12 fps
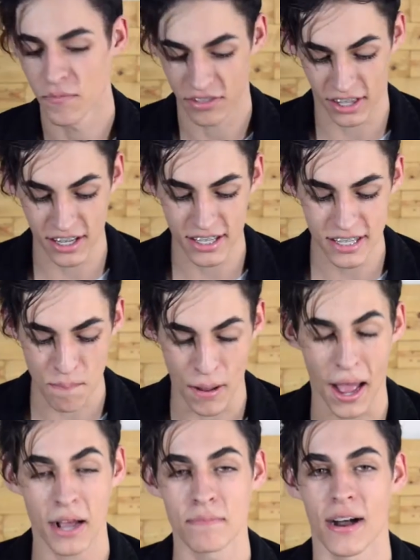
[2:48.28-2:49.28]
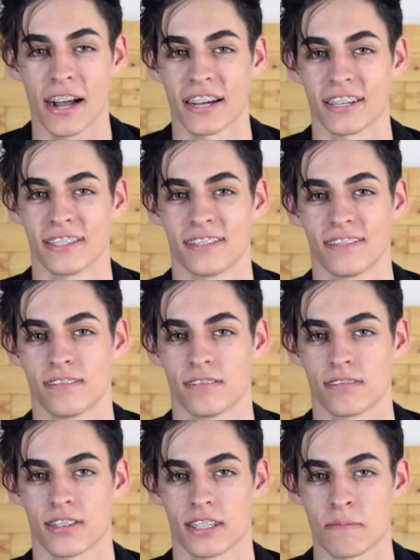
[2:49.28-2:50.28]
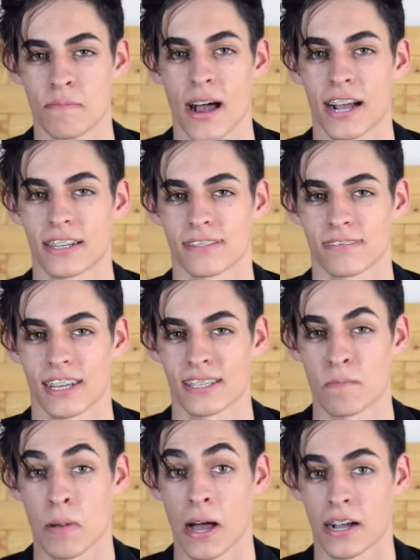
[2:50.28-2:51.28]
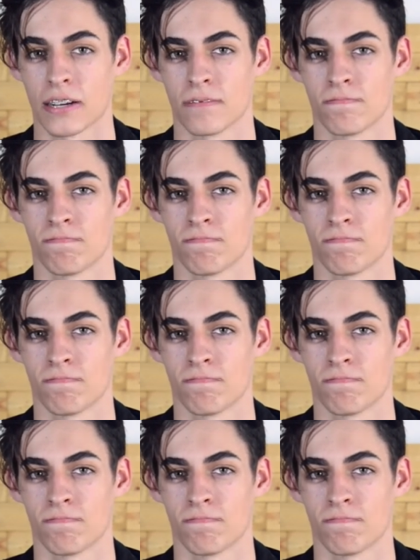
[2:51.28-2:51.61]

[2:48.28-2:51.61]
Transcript: This is a pug mug. It's a mug that's a pug.